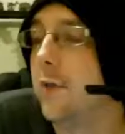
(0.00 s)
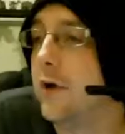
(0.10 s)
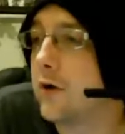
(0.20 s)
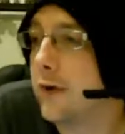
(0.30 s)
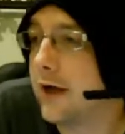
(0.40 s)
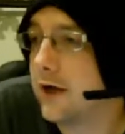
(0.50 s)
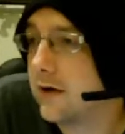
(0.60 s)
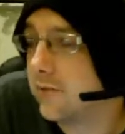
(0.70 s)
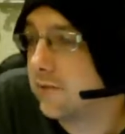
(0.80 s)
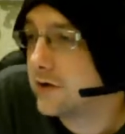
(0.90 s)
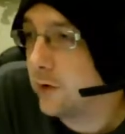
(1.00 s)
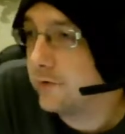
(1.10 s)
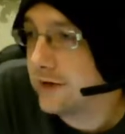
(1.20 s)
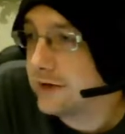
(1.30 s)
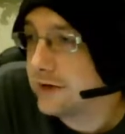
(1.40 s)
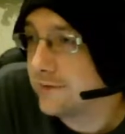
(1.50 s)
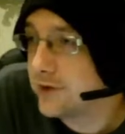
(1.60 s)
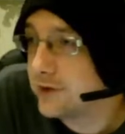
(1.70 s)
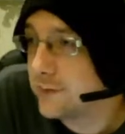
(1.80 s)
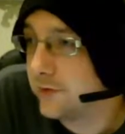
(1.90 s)
Quick response, actually, I've
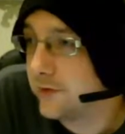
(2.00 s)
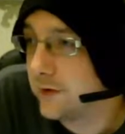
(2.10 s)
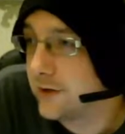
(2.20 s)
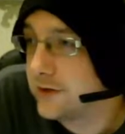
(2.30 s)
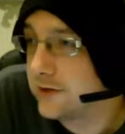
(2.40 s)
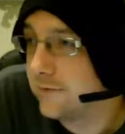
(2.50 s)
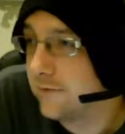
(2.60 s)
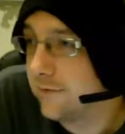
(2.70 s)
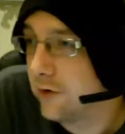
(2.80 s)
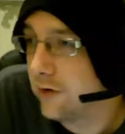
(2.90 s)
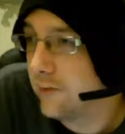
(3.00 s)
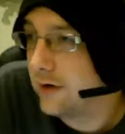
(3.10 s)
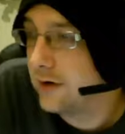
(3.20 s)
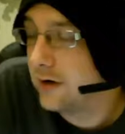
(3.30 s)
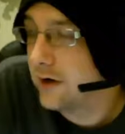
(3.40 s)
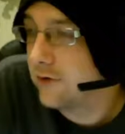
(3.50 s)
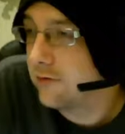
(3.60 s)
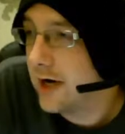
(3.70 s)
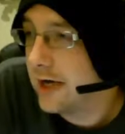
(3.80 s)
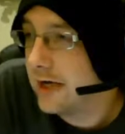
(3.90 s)
just spotted a question from
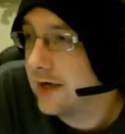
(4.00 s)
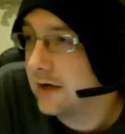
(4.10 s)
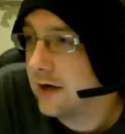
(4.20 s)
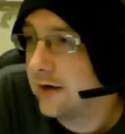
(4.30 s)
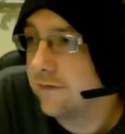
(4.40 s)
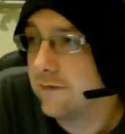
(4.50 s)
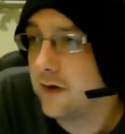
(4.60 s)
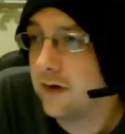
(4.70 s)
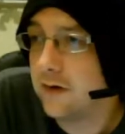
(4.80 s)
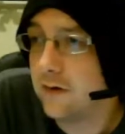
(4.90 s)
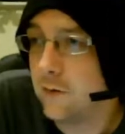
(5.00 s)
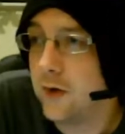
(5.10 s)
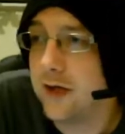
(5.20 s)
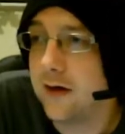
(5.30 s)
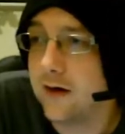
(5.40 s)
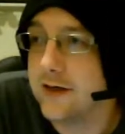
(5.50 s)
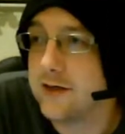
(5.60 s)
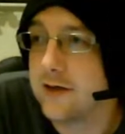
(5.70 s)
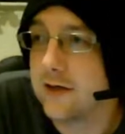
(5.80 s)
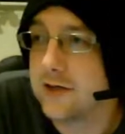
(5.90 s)
Craig. Have we
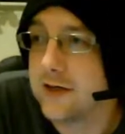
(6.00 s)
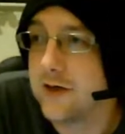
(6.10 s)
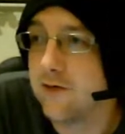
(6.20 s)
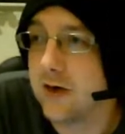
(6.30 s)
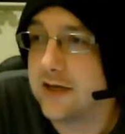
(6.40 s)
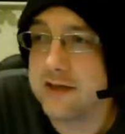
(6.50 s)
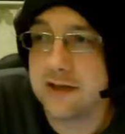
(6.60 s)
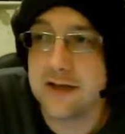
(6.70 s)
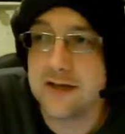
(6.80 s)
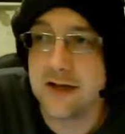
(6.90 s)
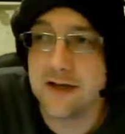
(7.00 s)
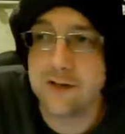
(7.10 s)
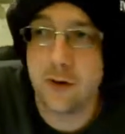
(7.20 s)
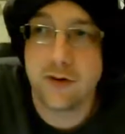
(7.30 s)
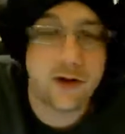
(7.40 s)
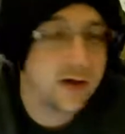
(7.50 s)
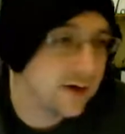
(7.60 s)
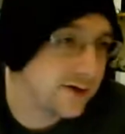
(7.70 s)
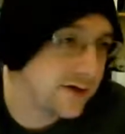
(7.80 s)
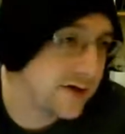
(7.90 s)
guys considered releasing this as a
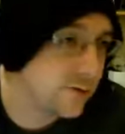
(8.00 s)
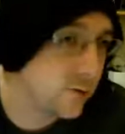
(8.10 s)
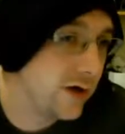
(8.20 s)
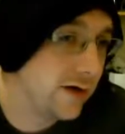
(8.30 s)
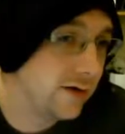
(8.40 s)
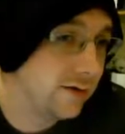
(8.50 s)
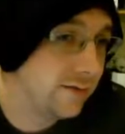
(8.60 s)
podcast as well?